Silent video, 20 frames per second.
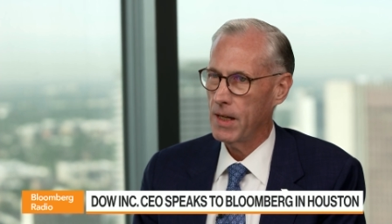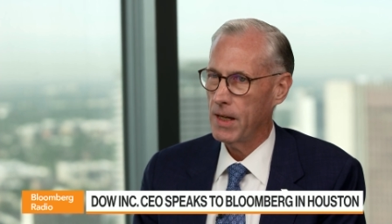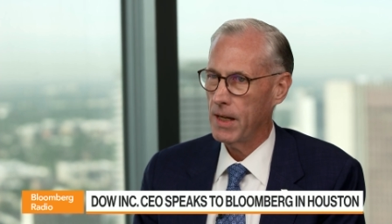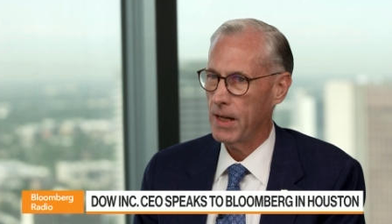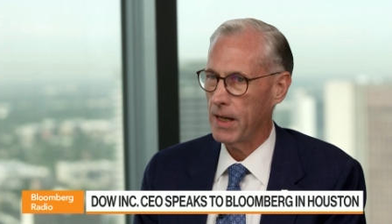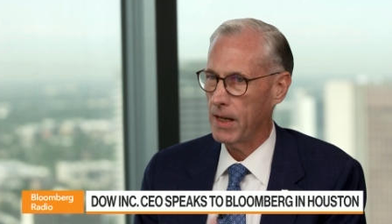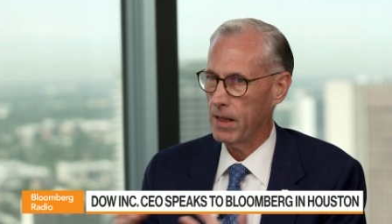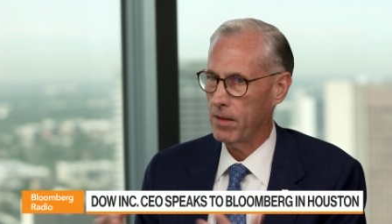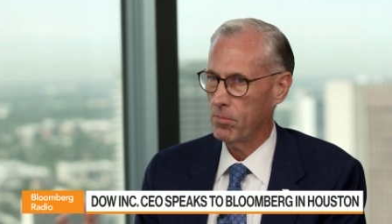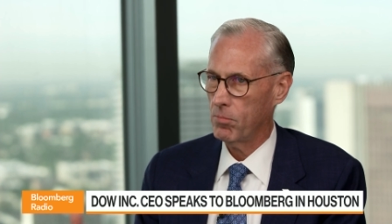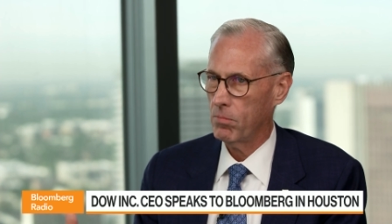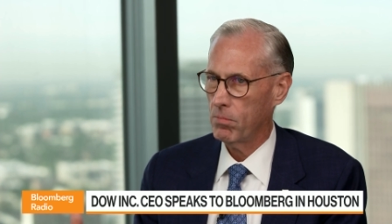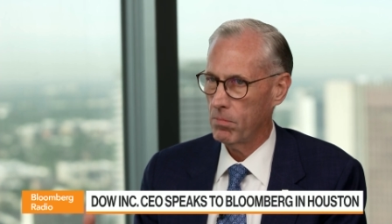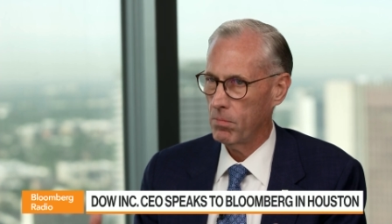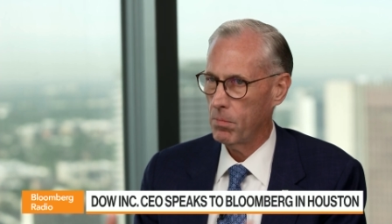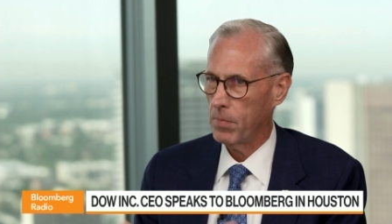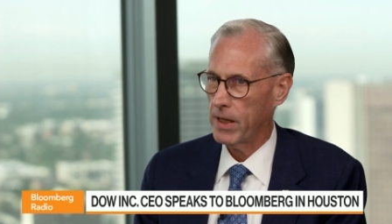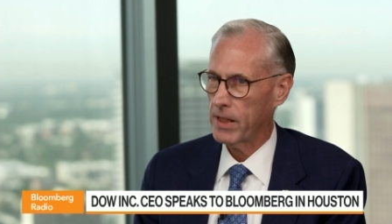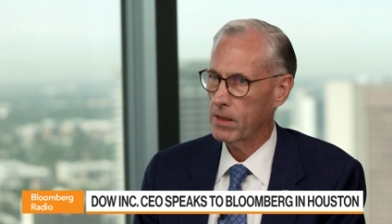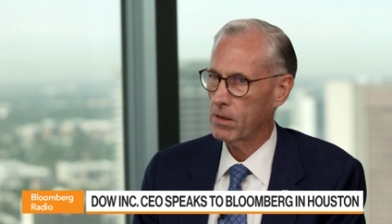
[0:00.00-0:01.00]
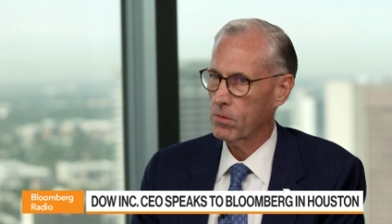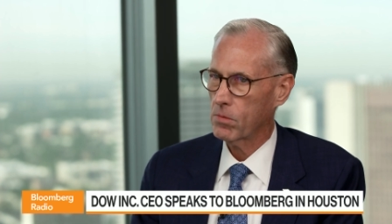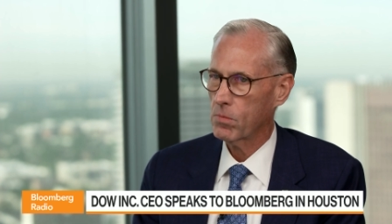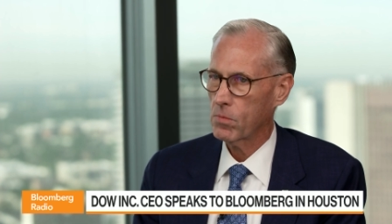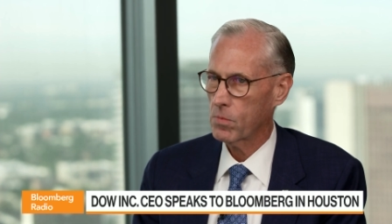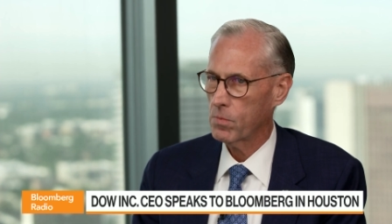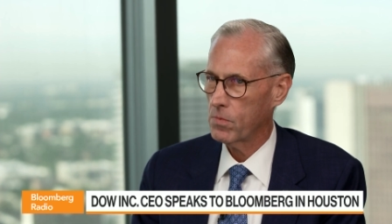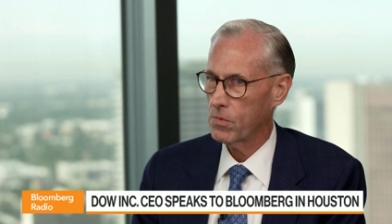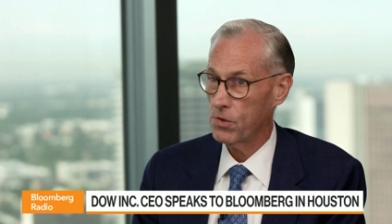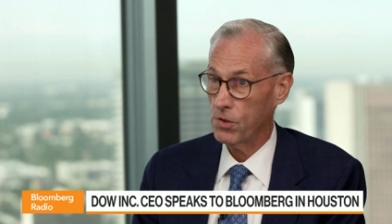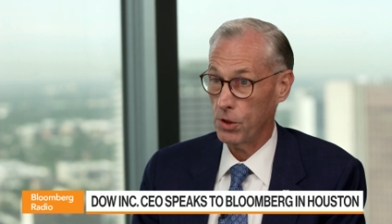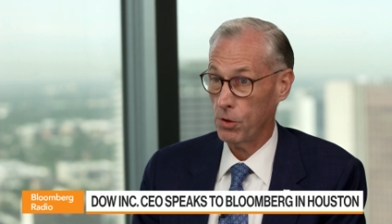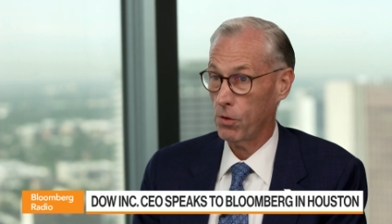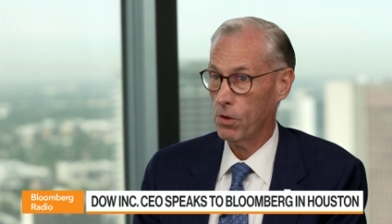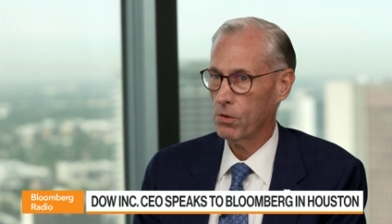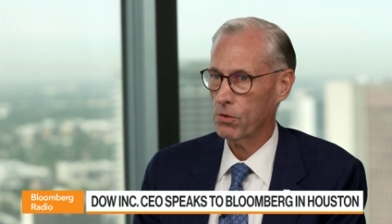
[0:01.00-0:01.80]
and make zero,